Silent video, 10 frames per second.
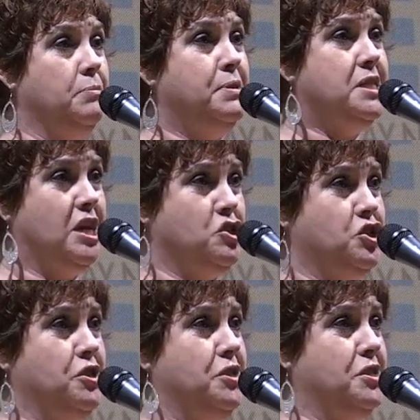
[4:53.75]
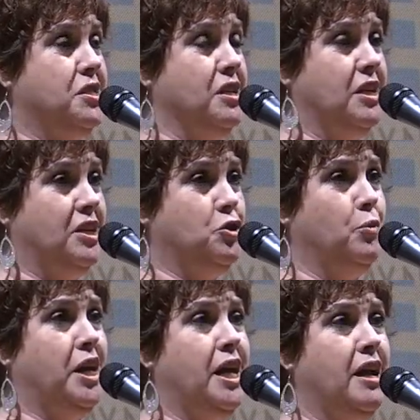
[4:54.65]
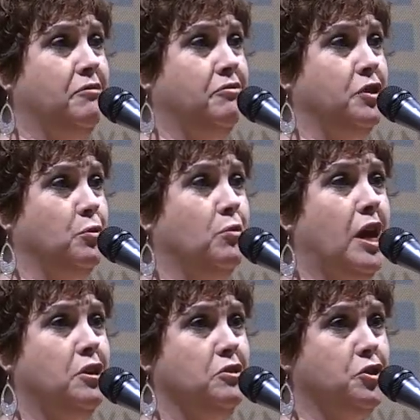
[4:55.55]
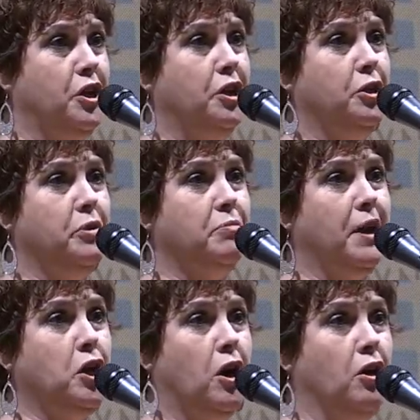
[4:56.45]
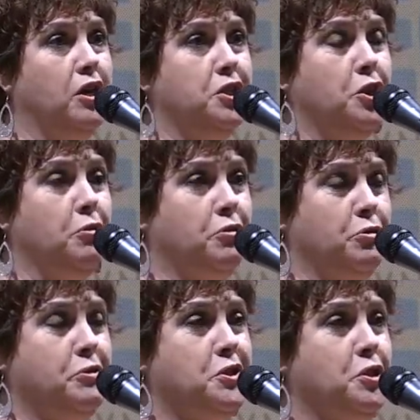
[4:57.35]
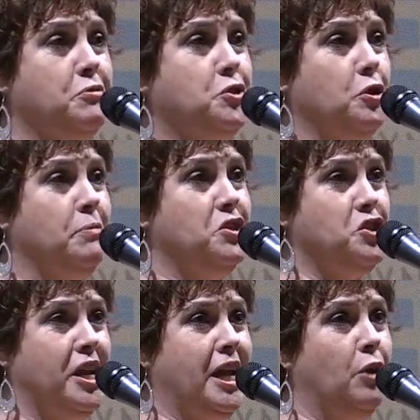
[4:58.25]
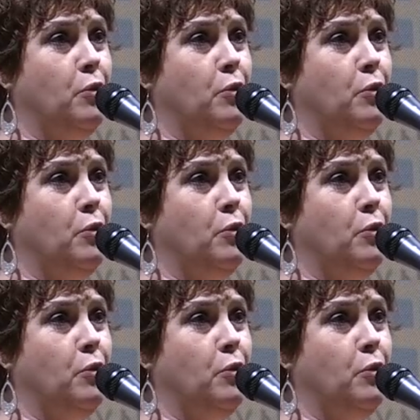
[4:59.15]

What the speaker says: possessions in a 28-foot Ryder trailer with my car in tow through a snowstorm in Cheyenne,